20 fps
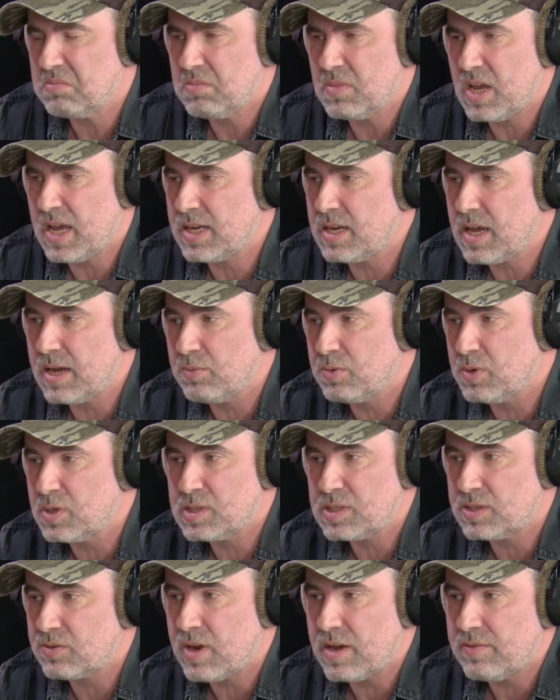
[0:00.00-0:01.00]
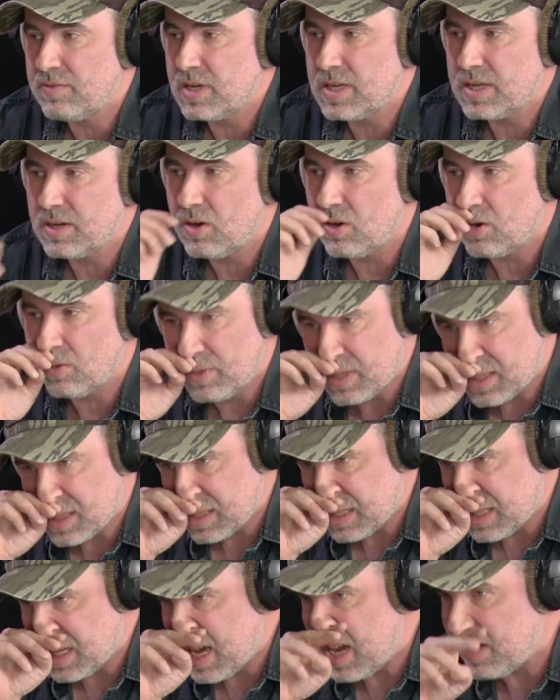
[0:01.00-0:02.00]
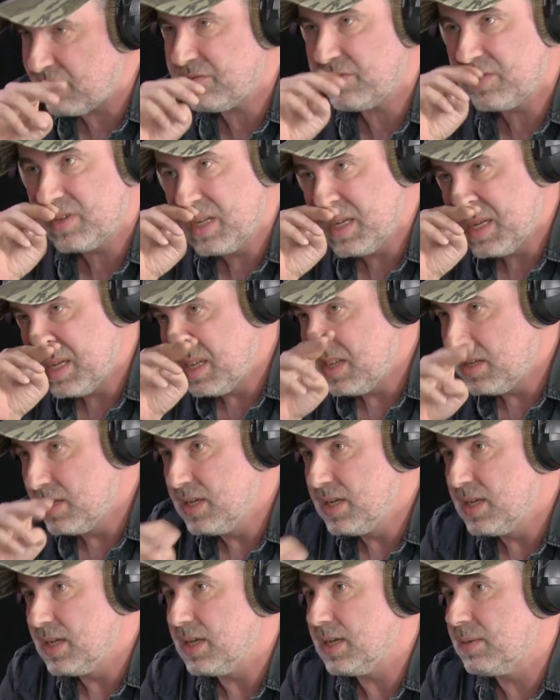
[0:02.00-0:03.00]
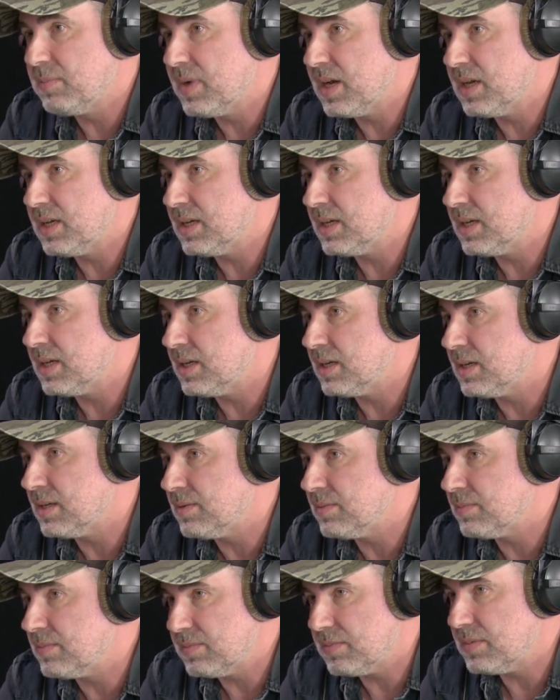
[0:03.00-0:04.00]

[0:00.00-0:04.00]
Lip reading: and I was traveling always enough in my